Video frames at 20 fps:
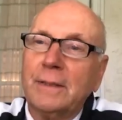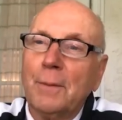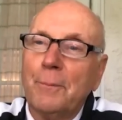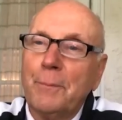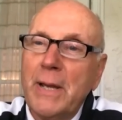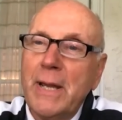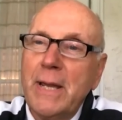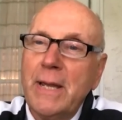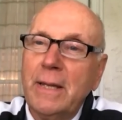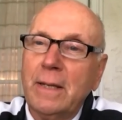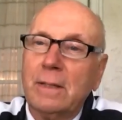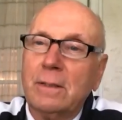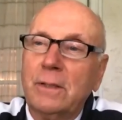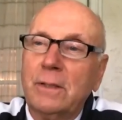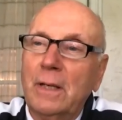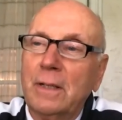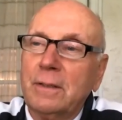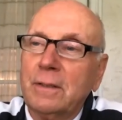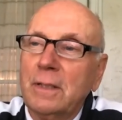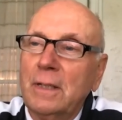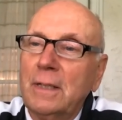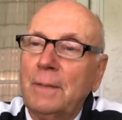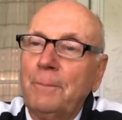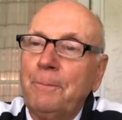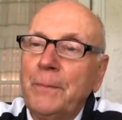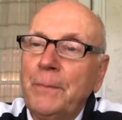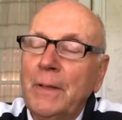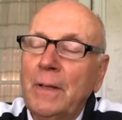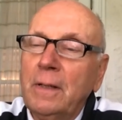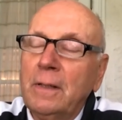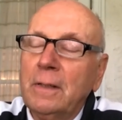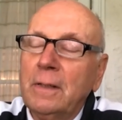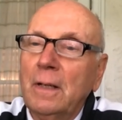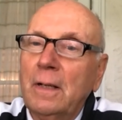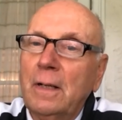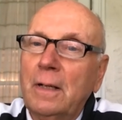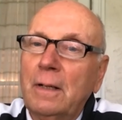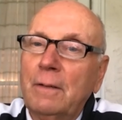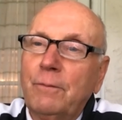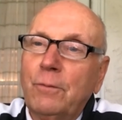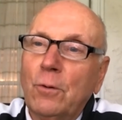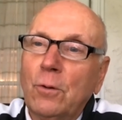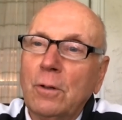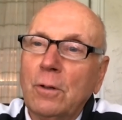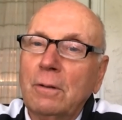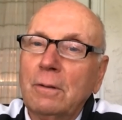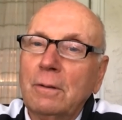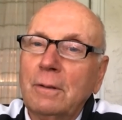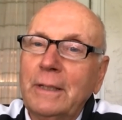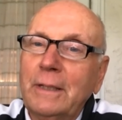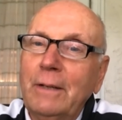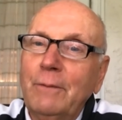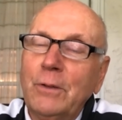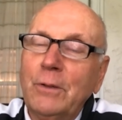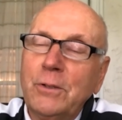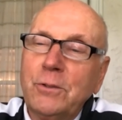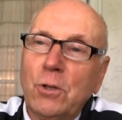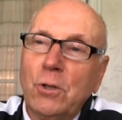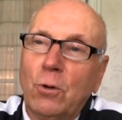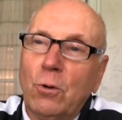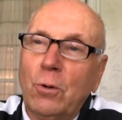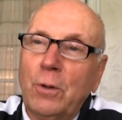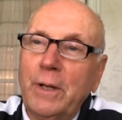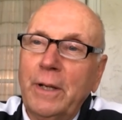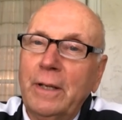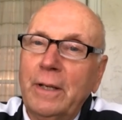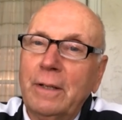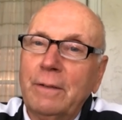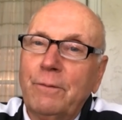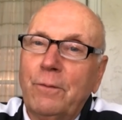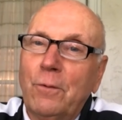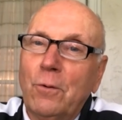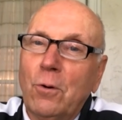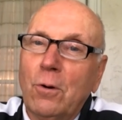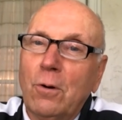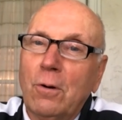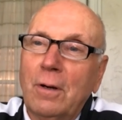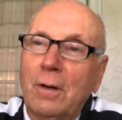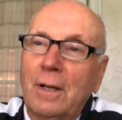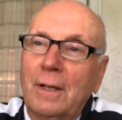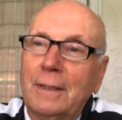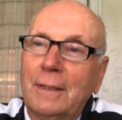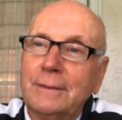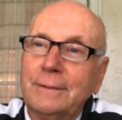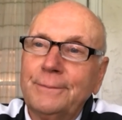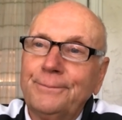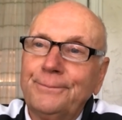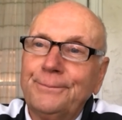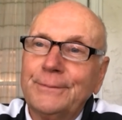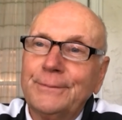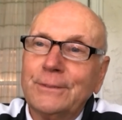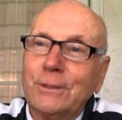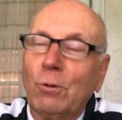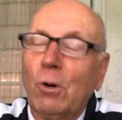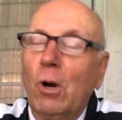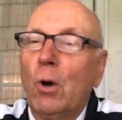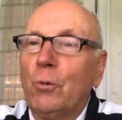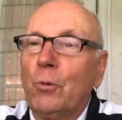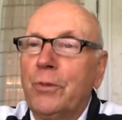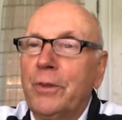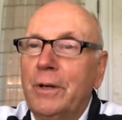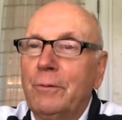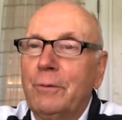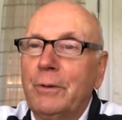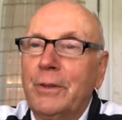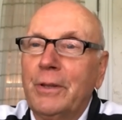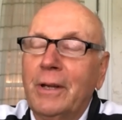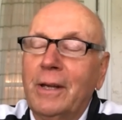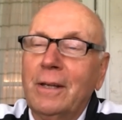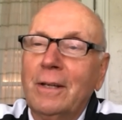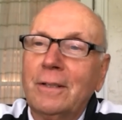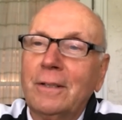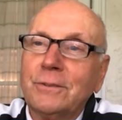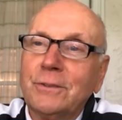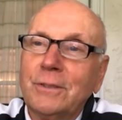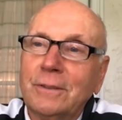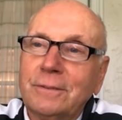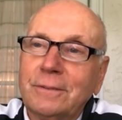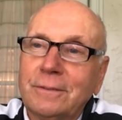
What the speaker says: the bank that for inventory and for growth and everything else?